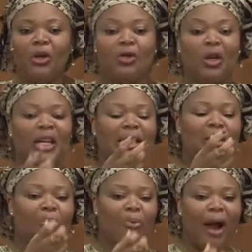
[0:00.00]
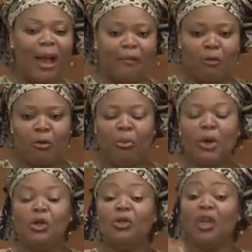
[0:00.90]
to a deprived group,
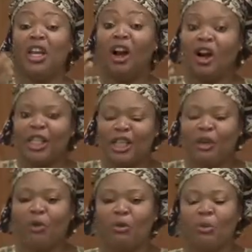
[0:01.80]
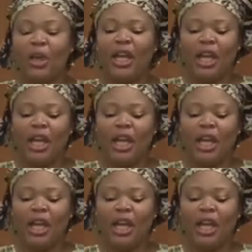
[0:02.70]
to a hurting group